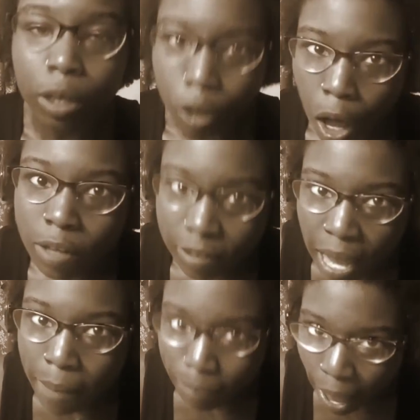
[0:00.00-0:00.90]
Y'all
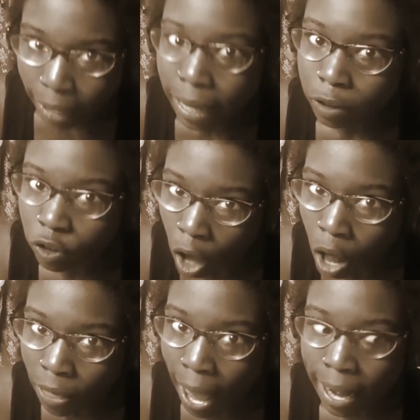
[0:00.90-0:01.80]
sat back and
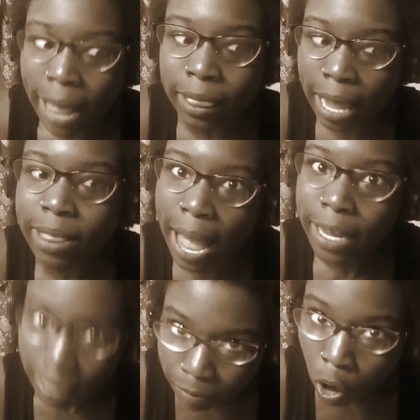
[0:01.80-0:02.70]
saw that and let
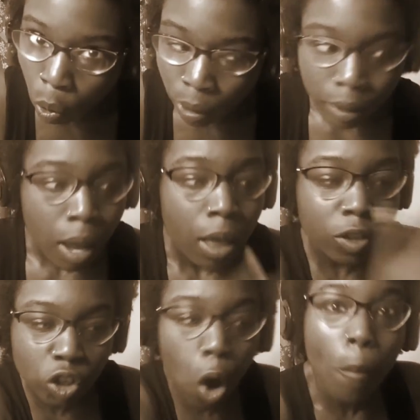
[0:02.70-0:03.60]
that keep going.
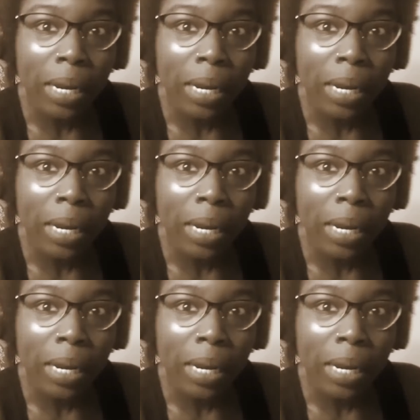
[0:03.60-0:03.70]
So